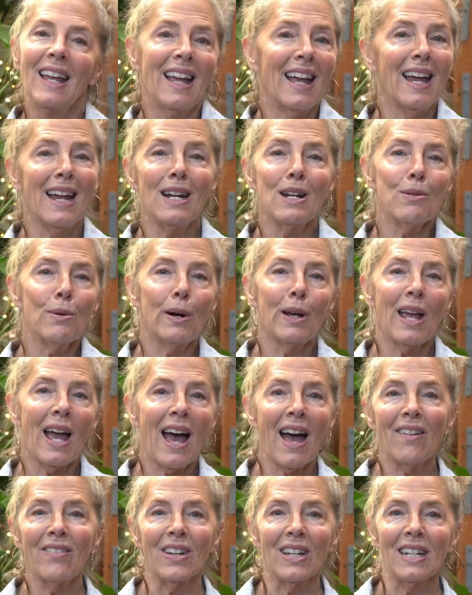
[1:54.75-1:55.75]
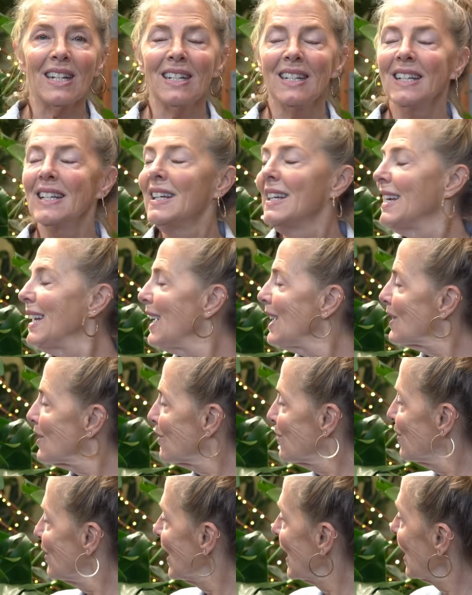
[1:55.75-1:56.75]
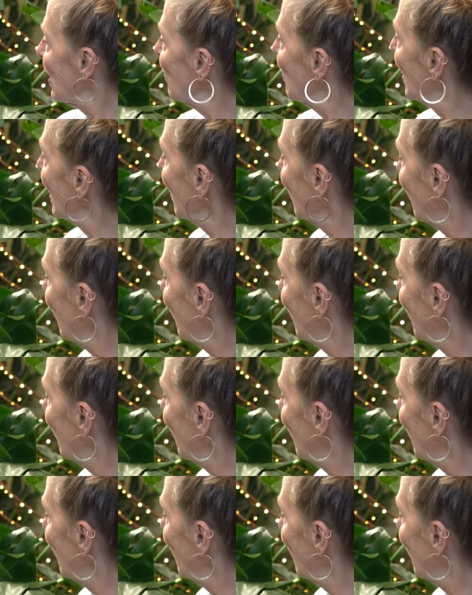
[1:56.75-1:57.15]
anywhere you have it. It's really, really